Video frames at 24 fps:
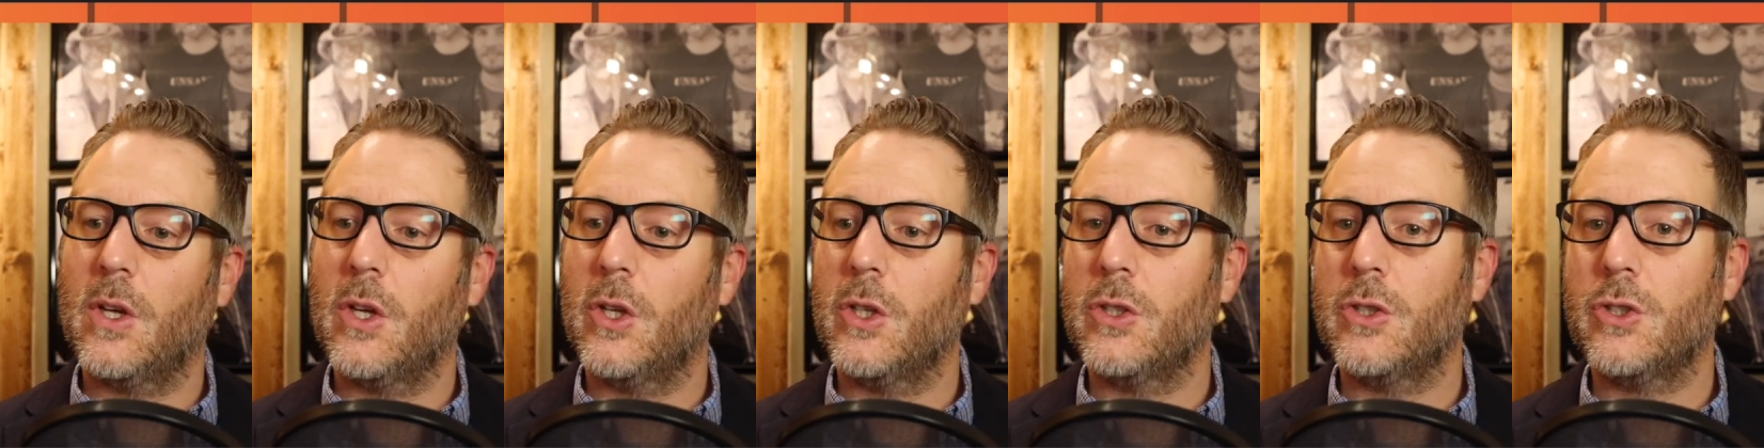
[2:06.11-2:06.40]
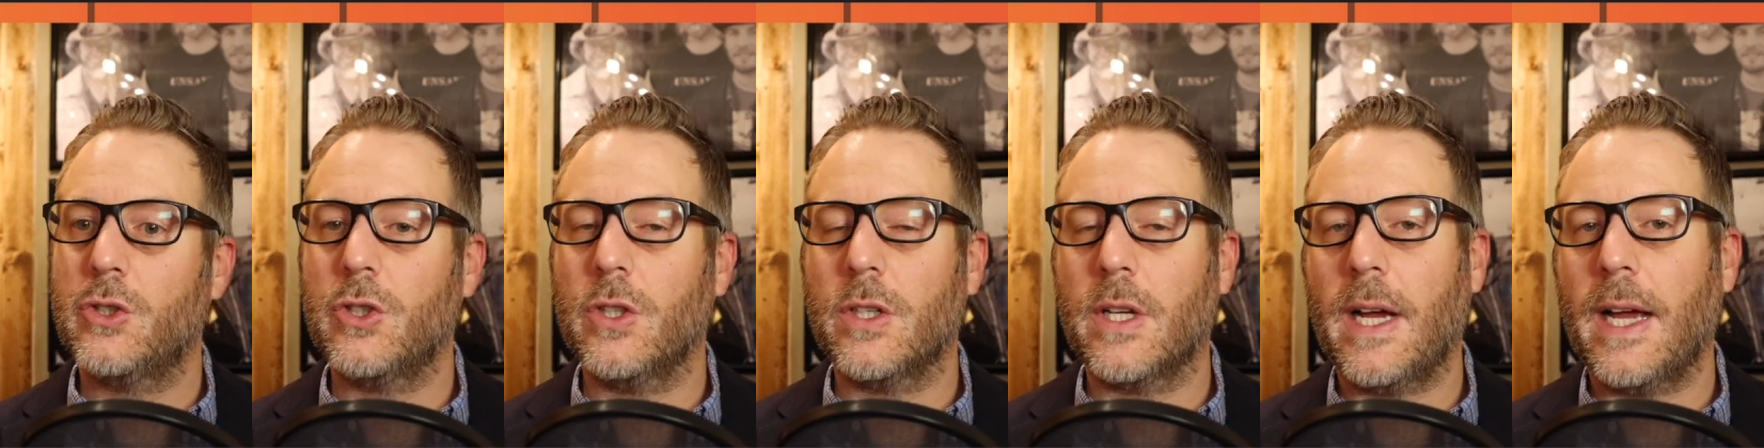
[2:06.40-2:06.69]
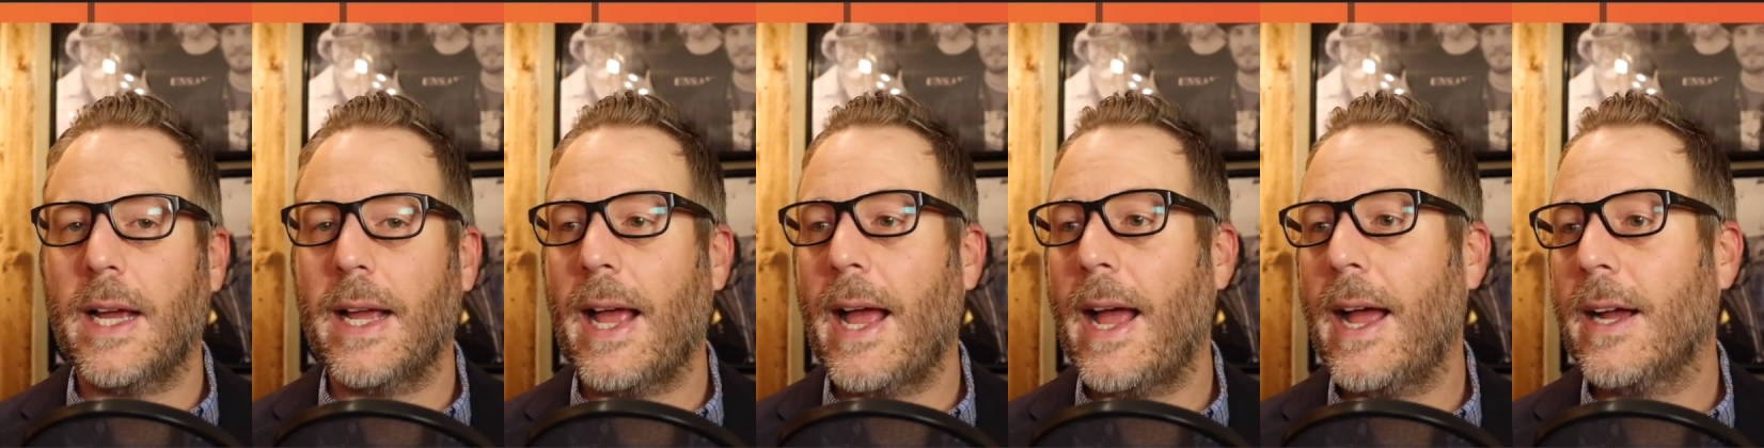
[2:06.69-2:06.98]
should
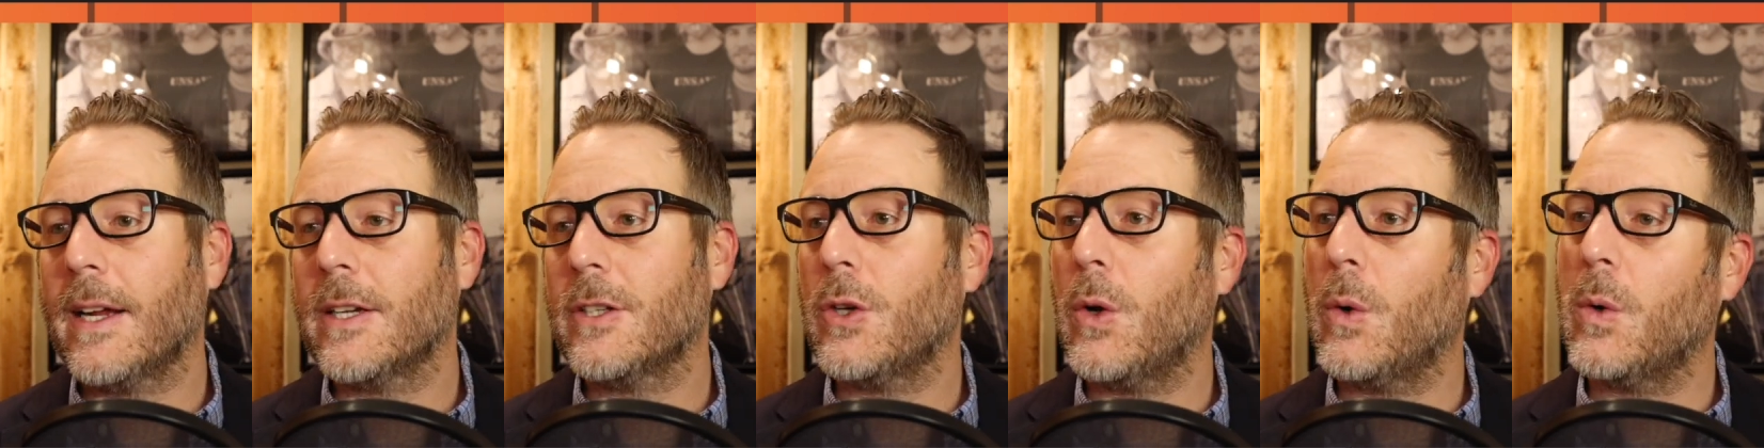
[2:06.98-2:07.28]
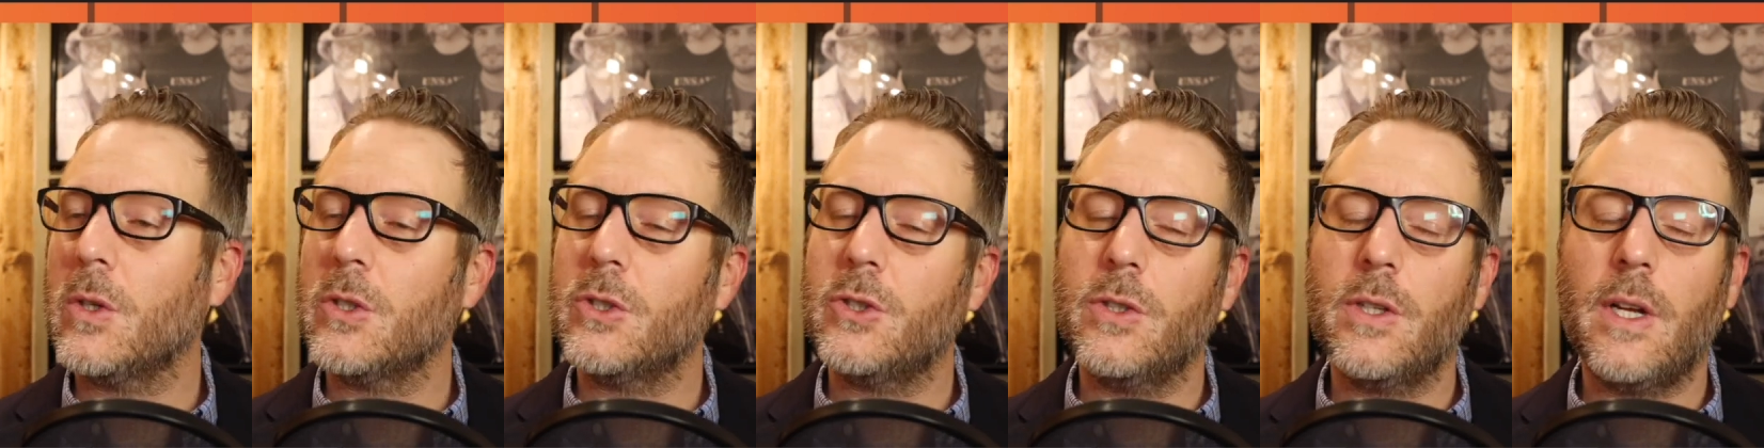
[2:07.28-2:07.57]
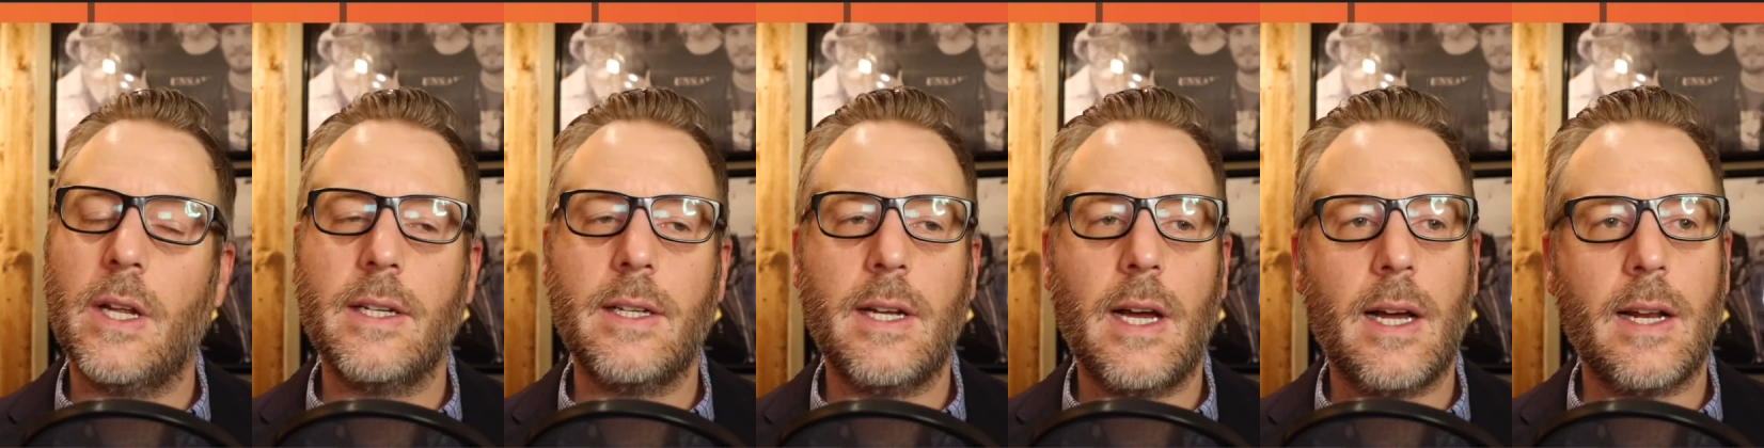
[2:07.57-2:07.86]
I act or should
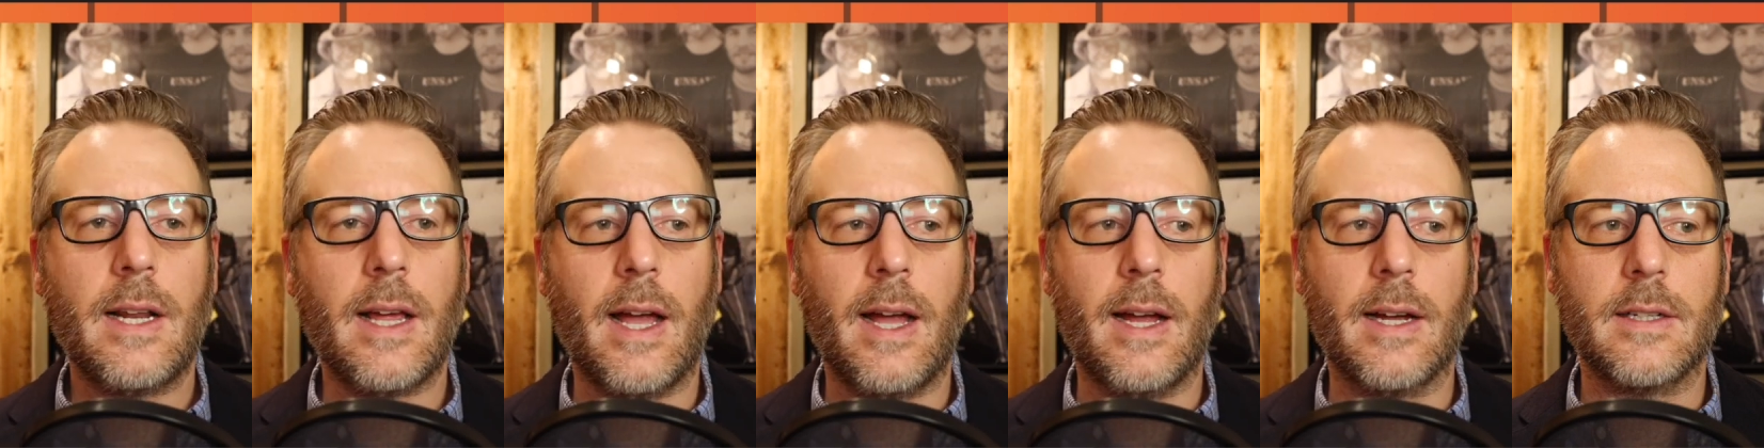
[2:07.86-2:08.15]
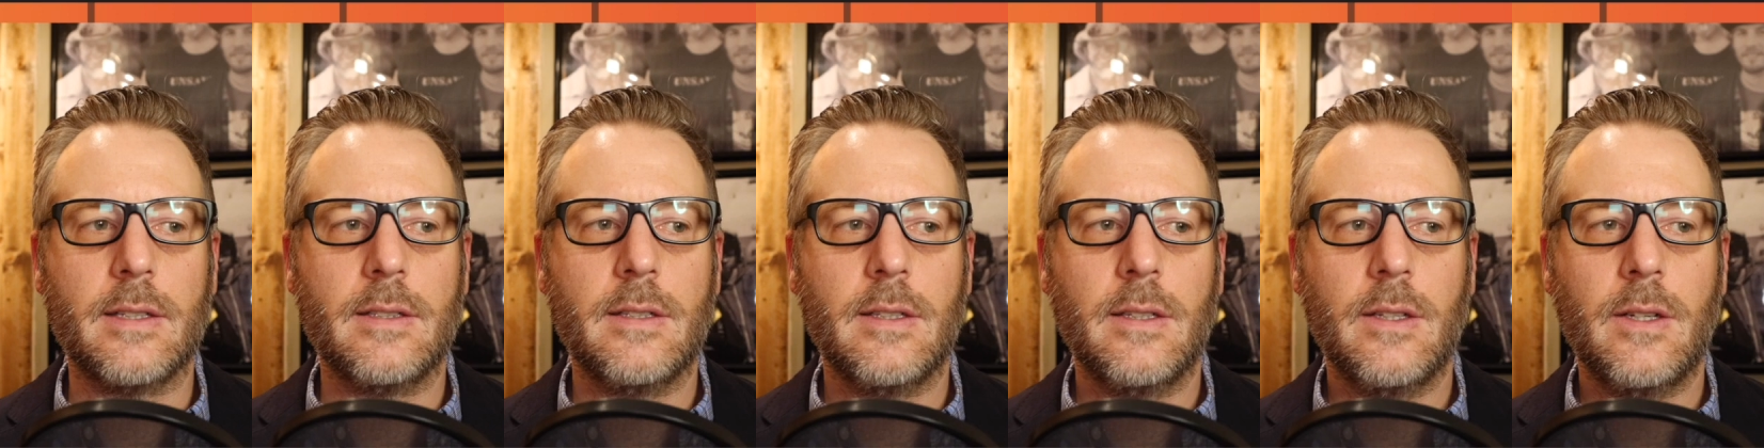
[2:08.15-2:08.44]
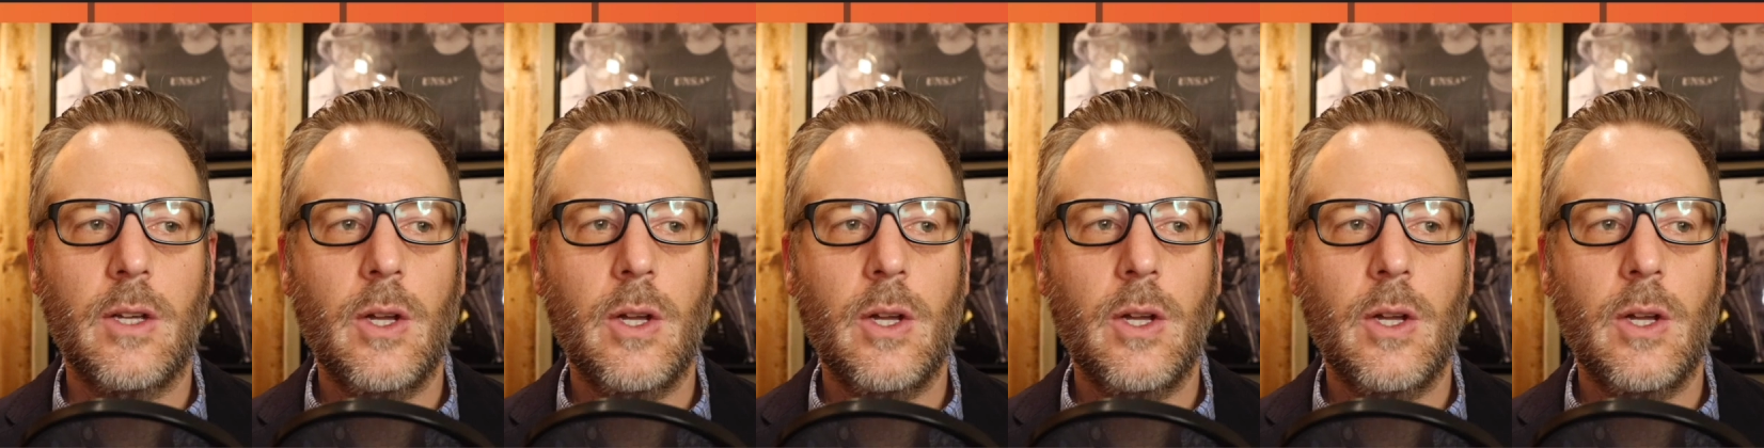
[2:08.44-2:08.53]
I not act?